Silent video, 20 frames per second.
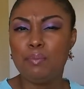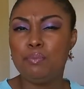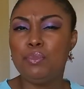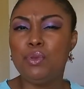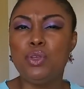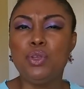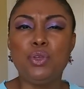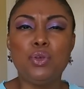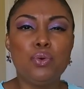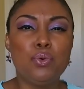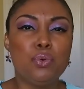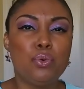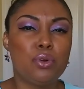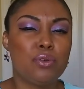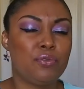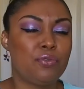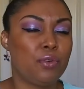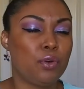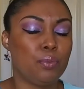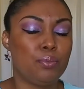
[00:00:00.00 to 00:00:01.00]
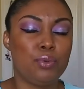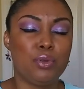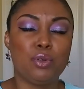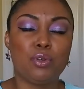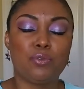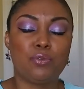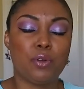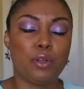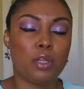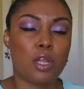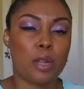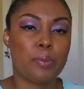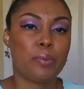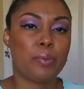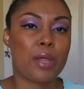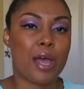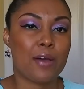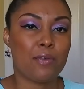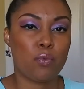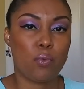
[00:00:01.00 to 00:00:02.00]
beautiful, beautiful. A lot of
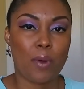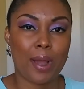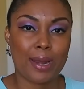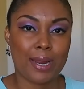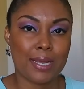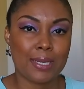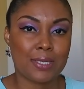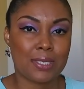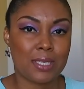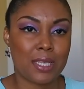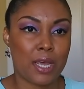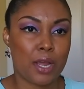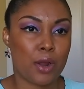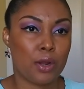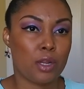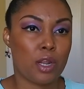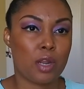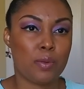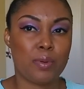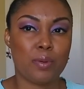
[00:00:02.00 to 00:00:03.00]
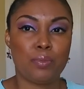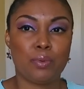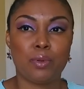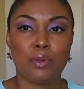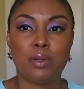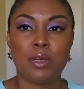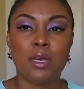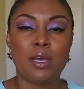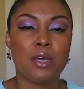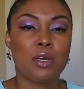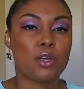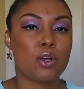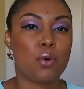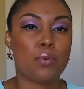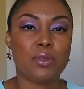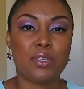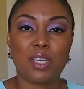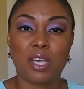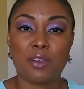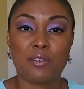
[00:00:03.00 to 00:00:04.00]
people have weddings there. A lot of people
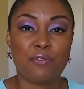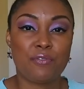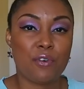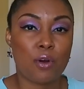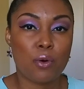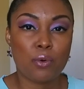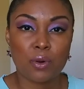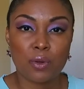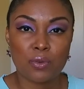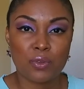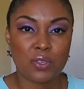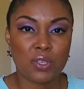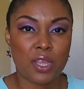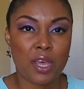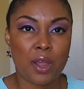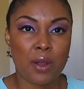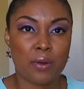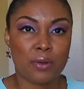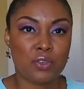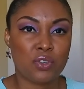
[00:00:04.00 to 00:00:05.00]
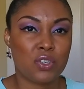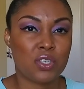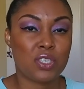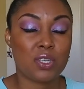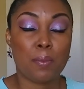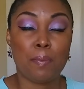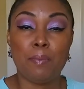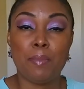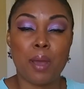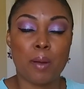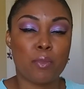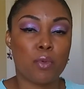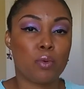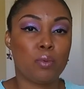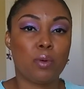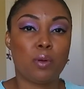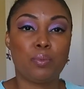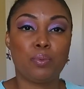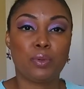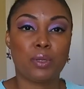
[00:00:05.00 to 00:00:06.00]
go and take photos there. It's just a
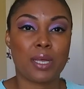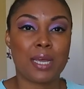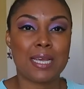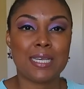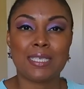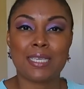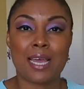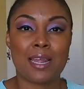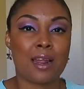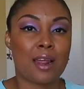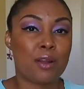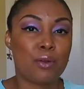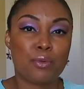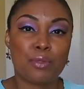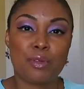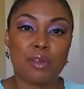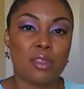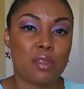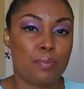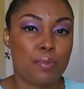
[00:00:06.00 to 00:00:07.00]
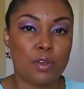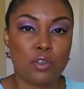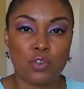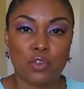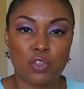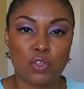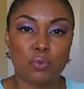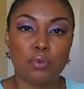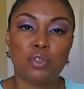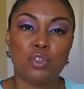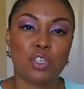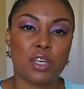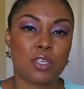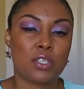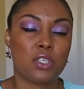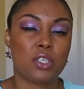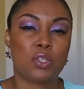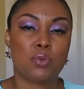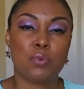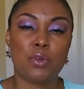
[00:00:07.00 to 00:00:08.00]
memorable place. And I don't think the pictures do it
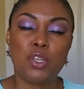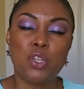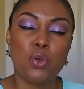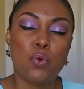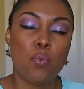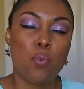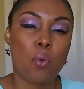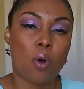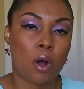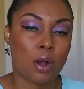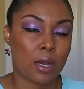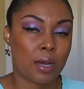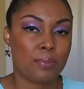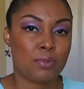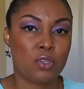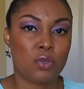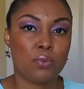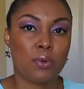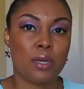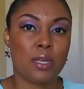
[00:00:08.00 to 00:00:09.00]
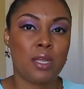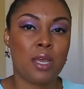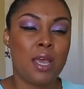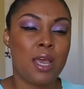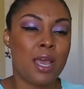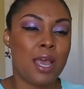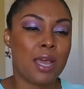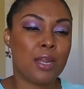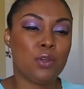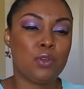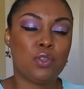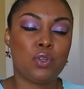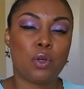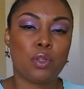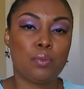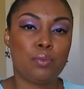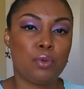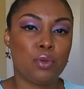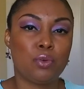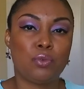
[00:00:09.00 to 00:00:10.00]
justice. When you walk up to it and you see
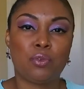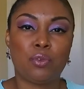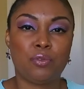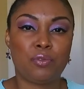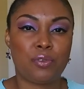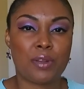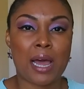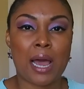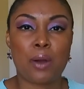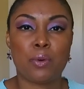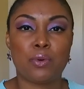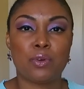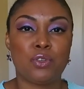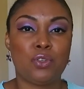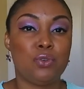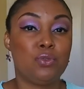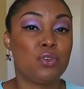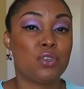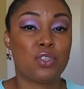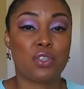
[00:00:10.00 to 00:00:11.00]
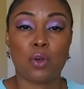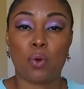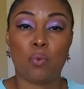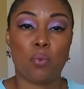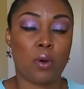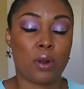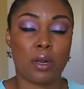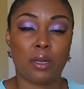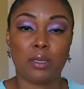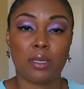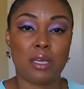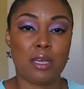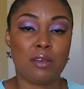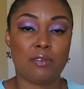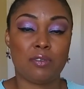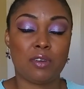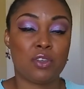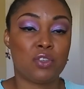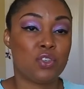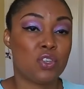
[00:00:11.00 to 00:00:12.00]
all the beautiful flowers, you just don't want to
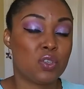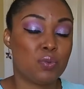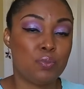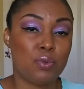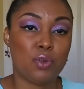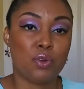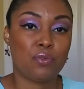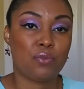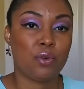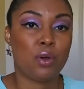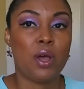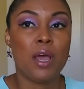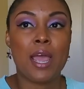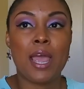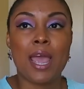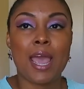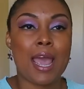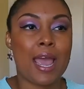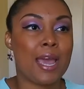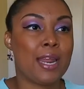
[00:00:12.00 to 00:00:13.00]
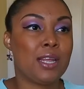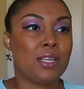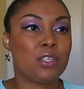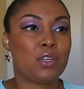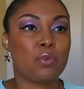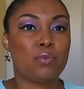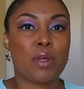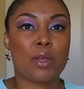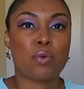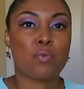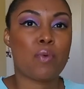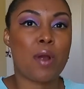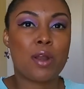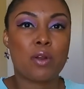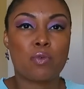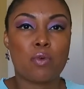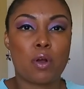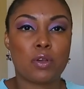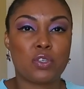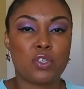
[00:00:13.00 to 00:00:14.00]
leave. It's just beautiful. And it's like
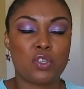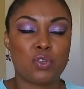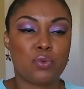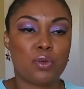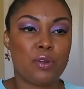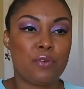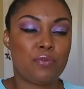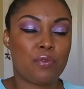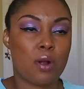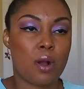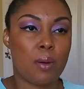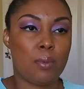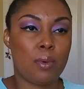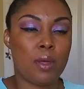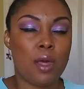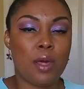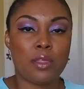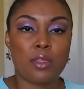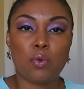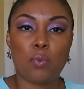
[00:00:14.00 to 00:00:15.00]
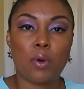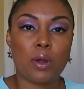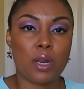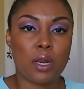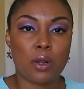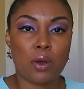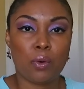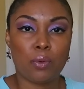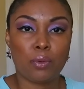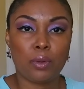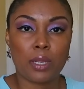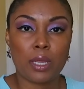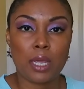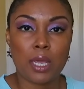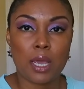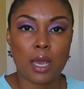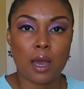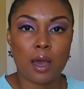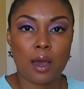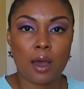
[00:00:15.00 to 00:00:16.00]
right across the street from the one and
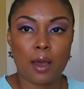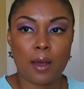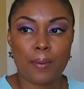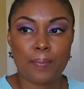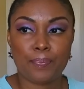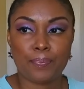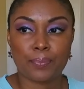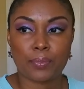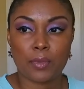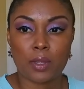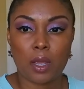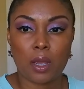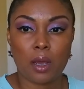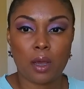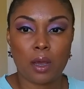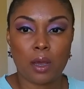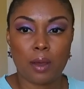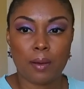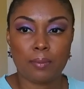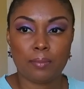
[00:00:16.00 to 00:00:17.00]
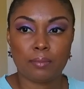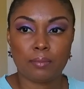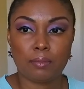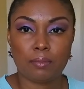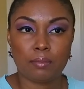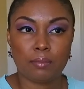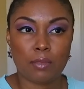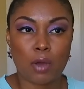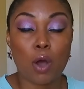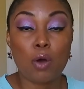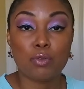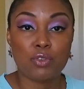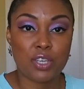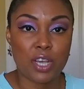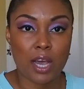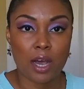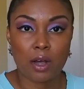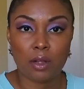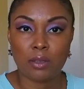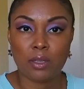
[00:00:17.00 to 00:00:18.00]
only um, um,
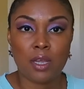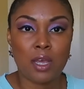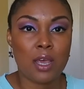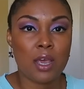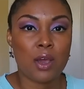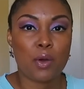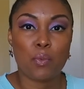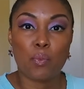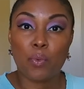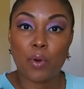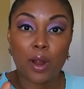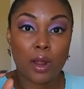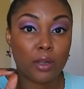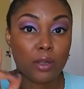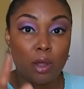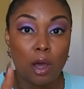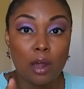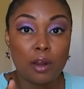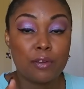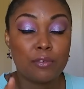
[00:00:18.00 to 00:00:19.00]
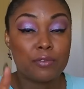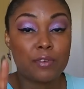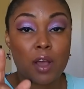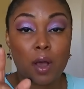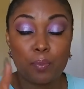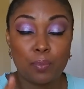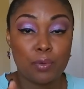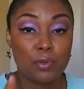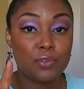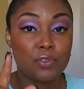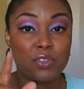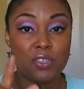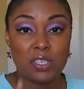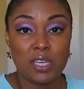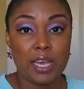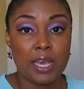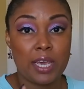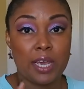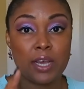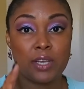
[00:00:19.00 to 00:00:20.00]
hotel where a lot of couples
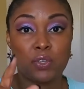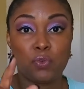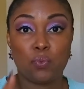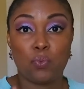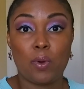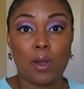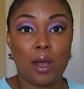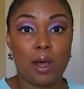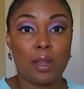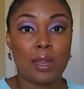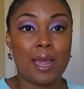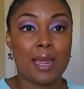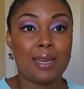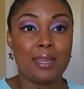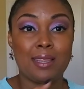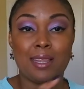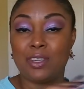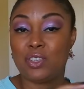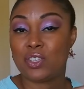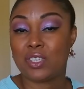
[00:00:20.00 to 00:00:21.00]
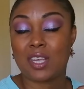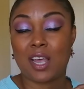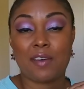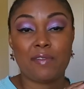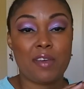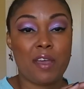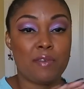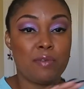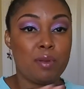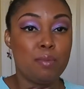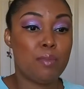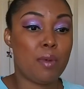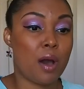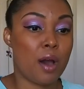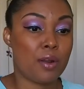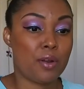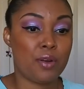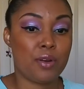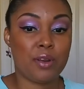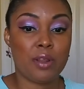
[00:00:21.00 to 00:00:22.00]
stay as well. And they just have every
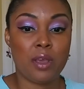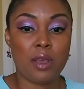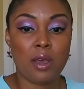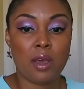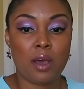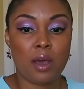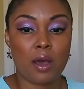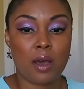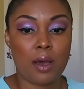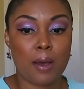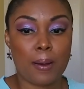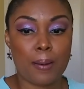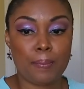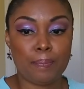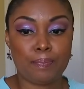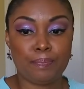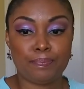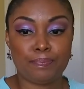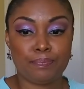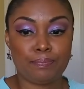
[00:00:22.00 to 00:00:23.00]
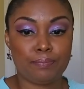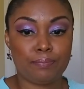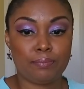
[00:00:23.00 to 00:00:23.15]
modern um,